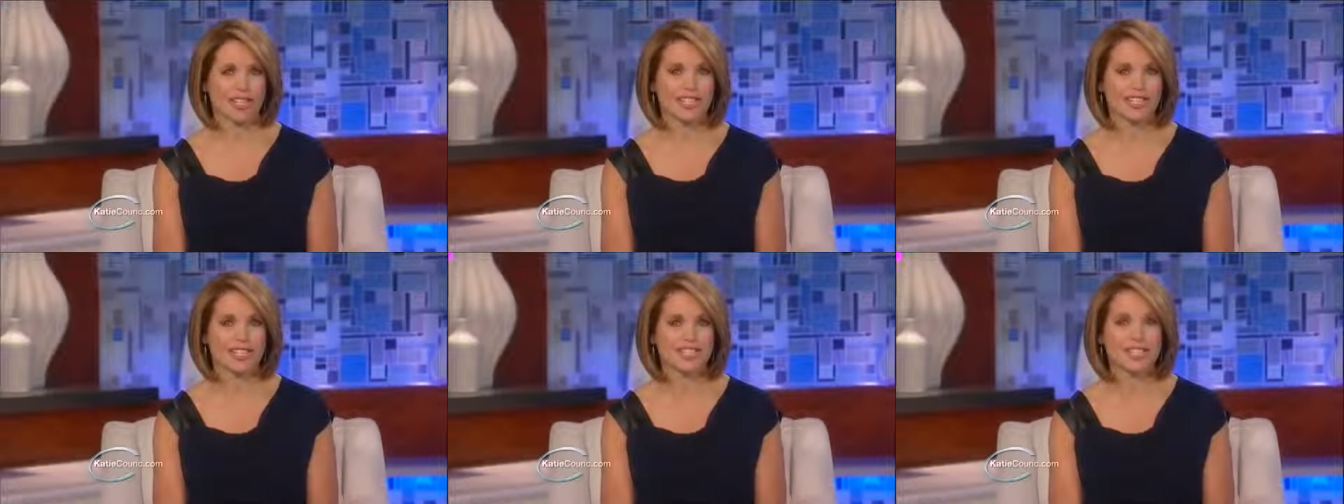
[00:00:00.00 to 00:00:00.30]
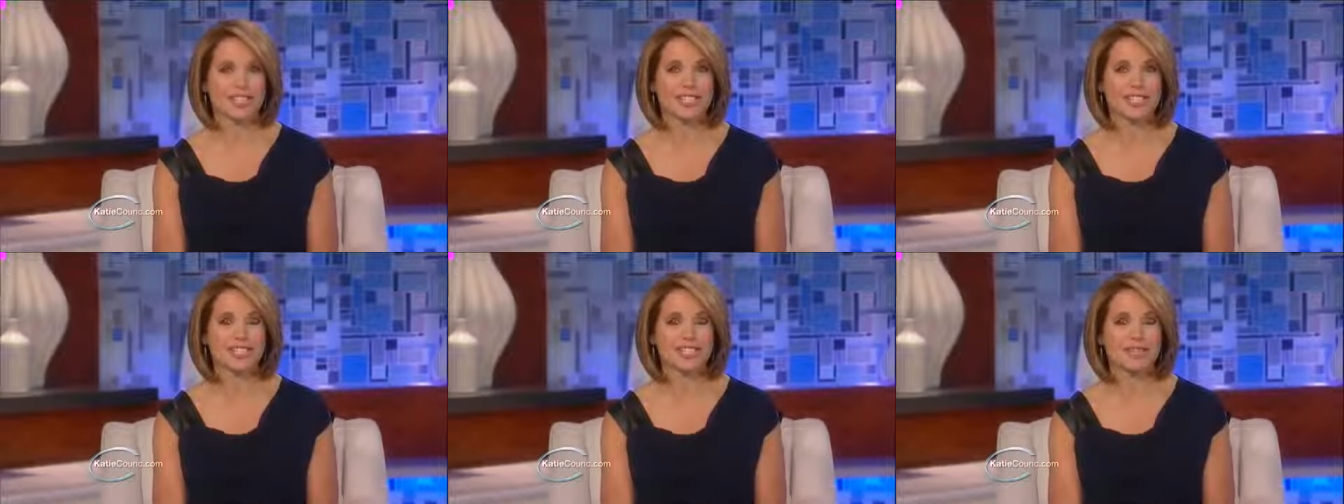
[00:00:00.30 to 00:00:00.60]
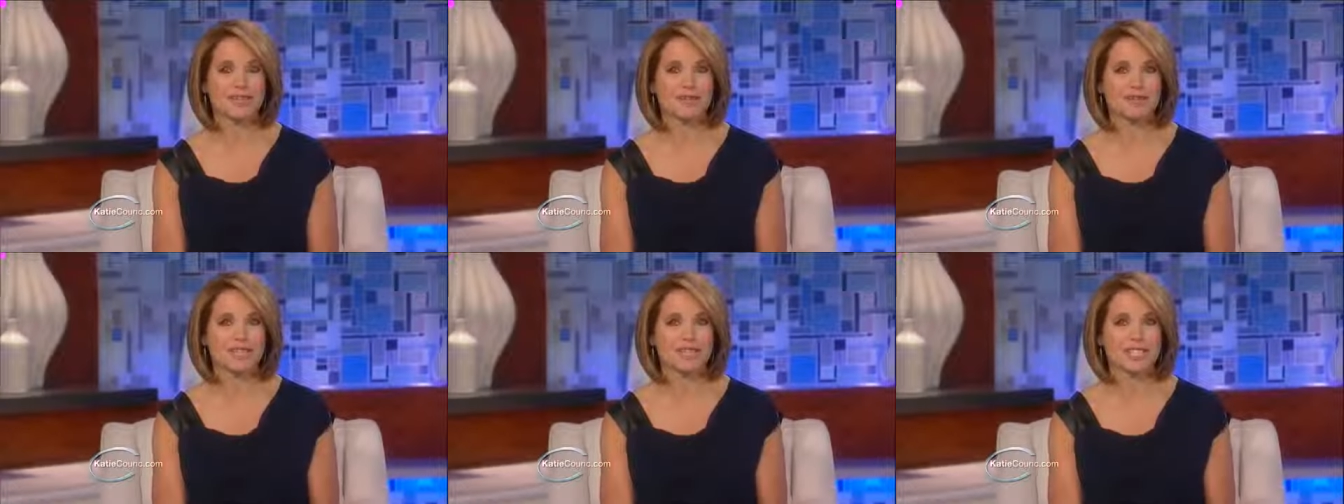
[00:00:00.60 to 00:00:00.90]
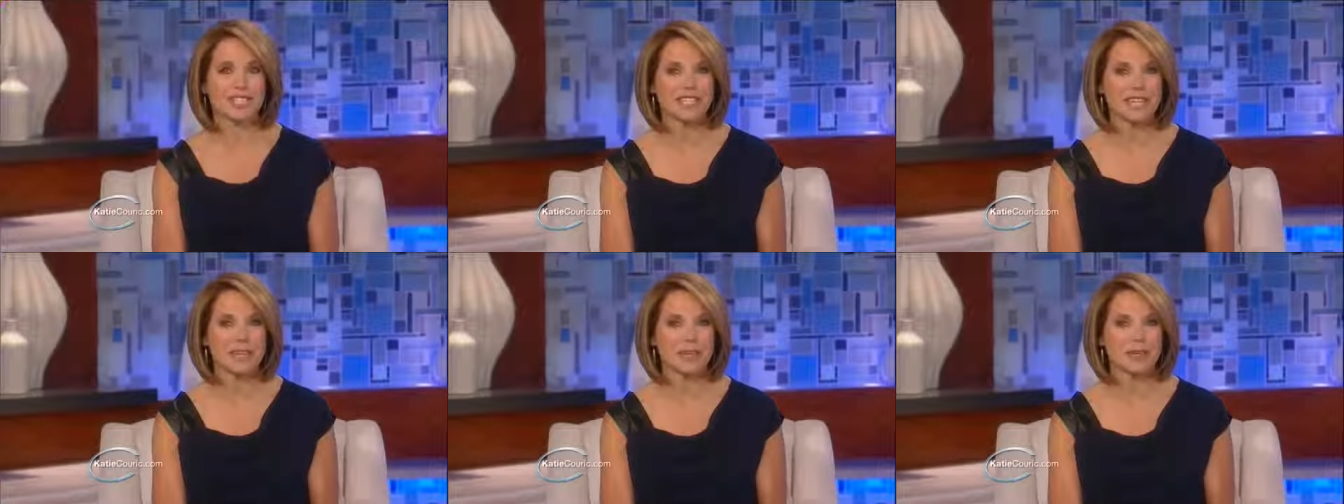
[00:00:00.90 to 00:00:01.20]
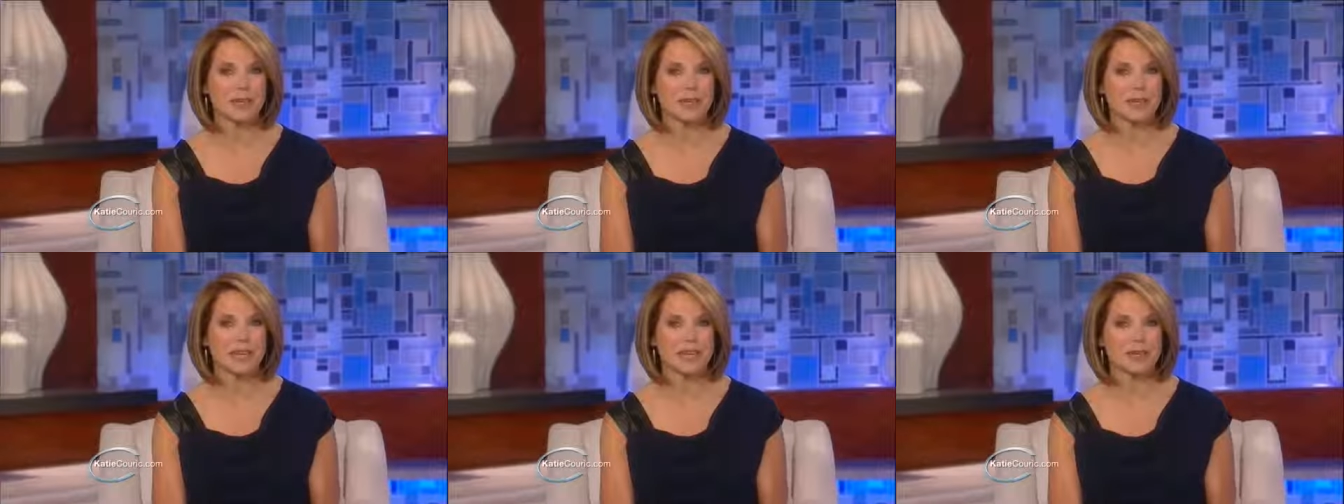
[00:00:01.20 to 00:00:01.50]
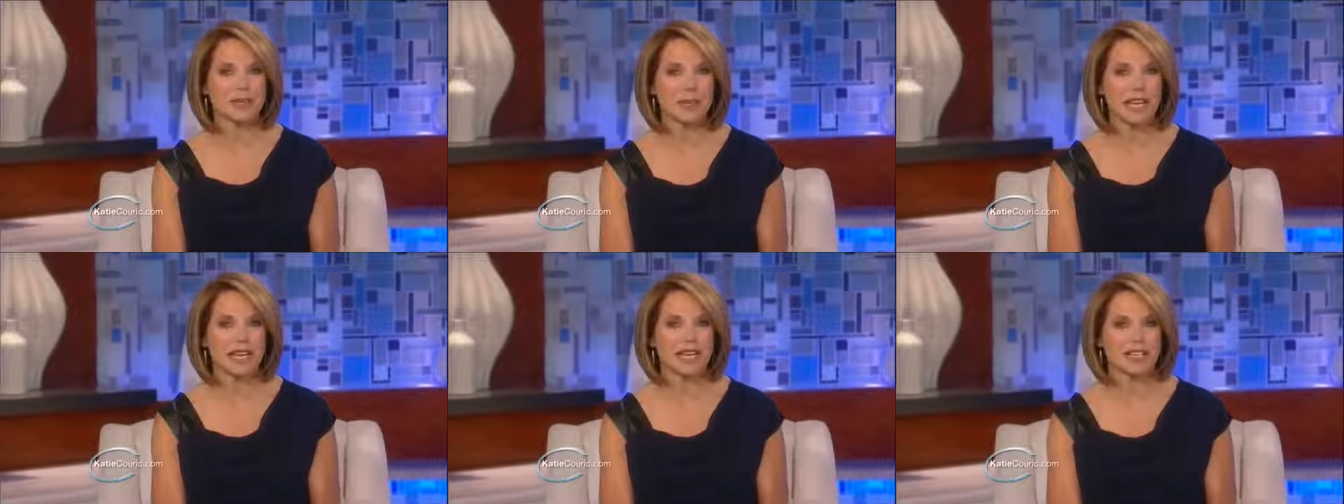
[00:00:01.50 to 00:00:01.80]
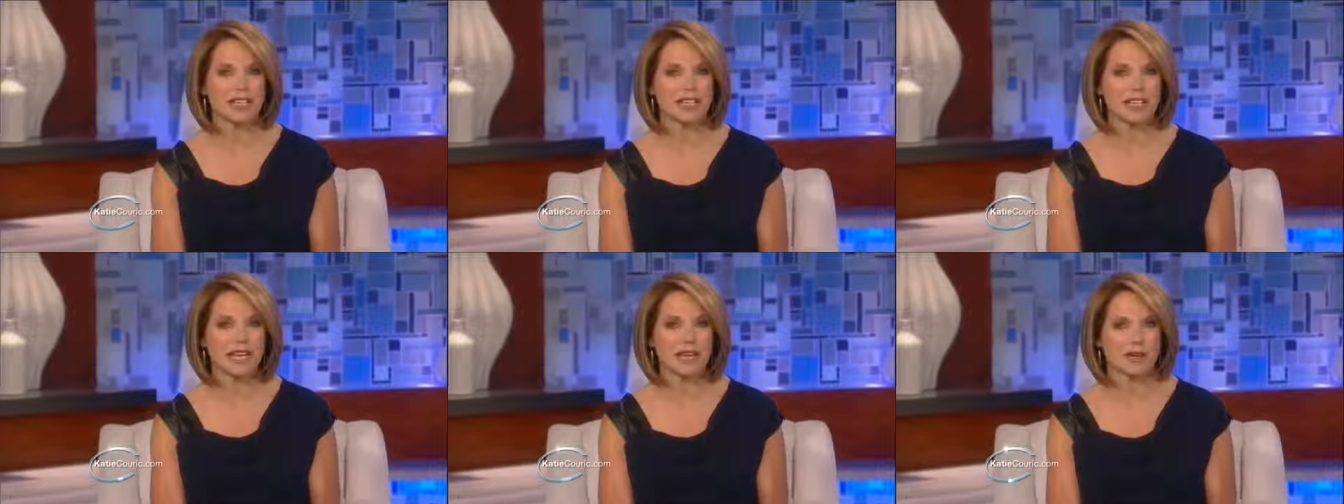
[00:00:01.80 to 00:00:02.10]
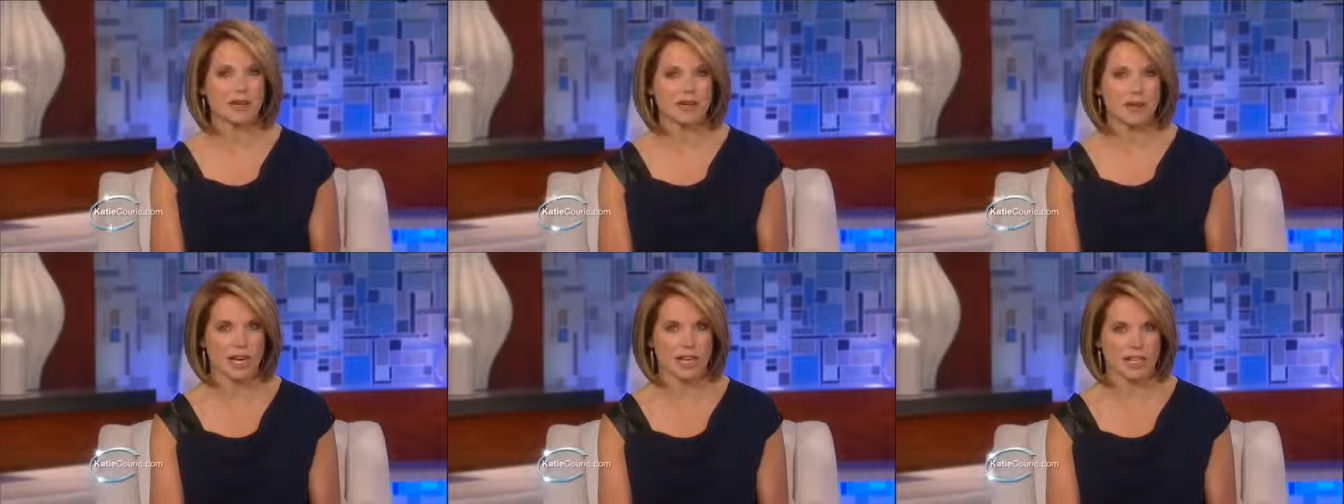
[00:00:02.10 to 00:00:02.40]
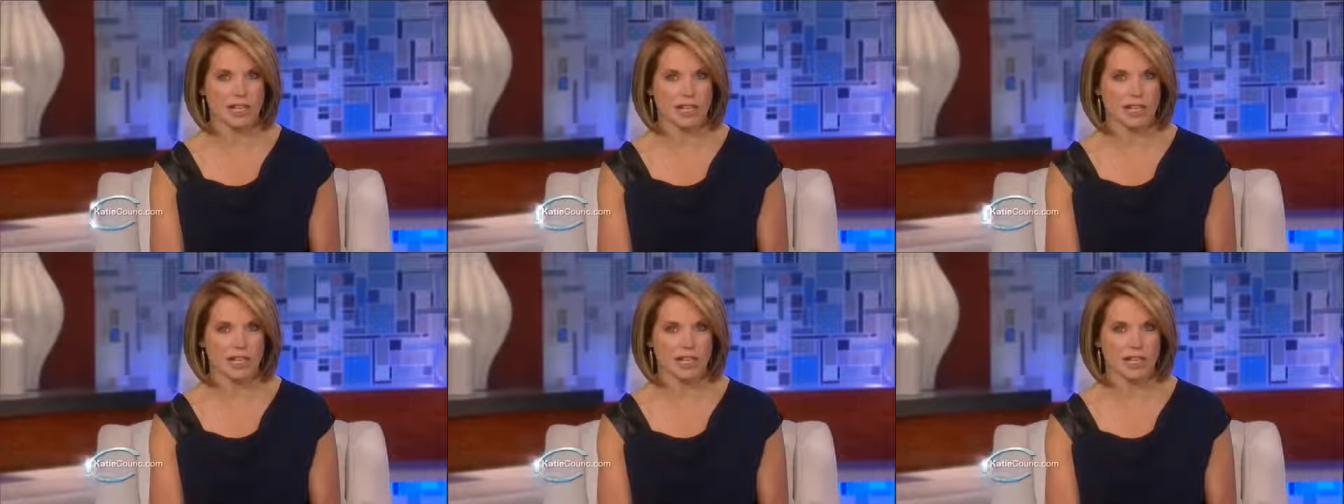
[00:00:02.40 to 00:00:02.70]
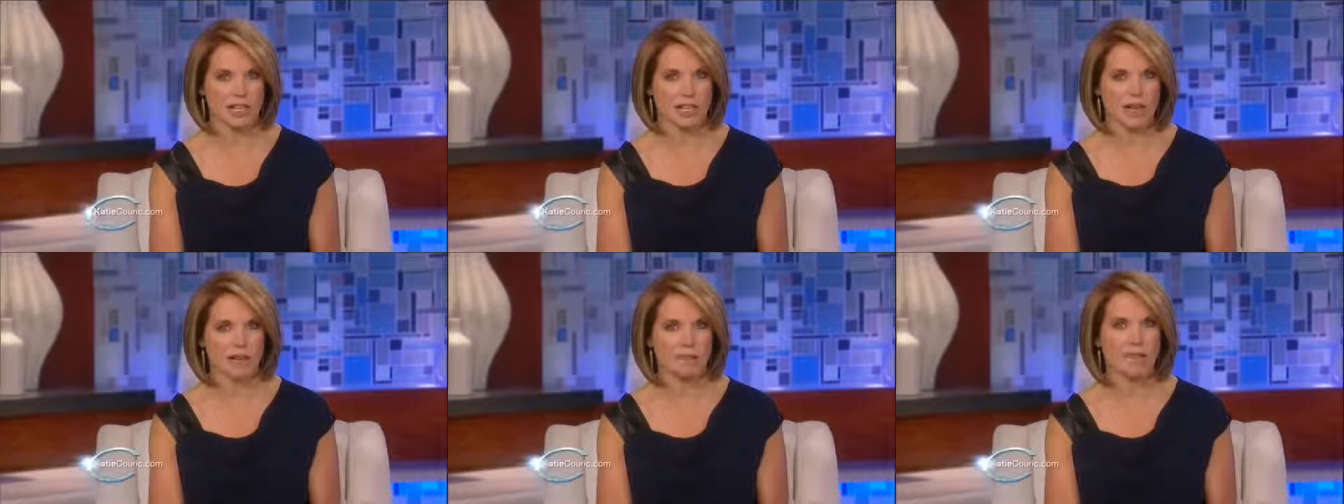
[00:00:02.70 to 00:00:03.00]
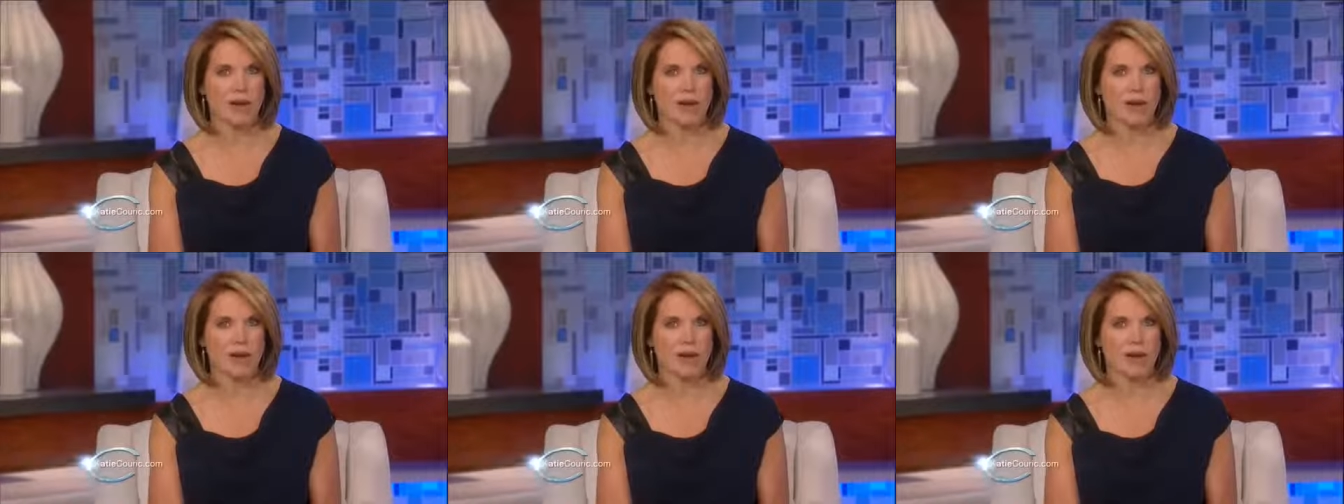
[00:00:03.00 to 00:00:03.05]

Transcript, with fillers: In addition to French, Arabic, Spanish, and Russian,